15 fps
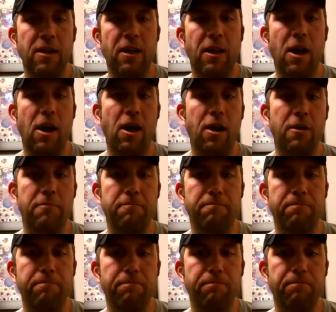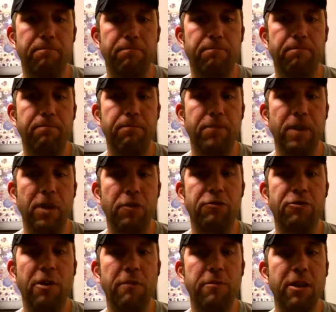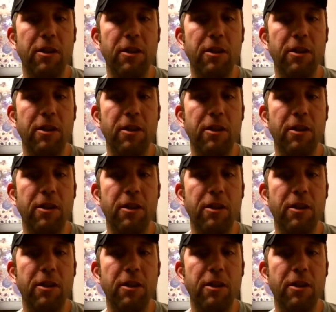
something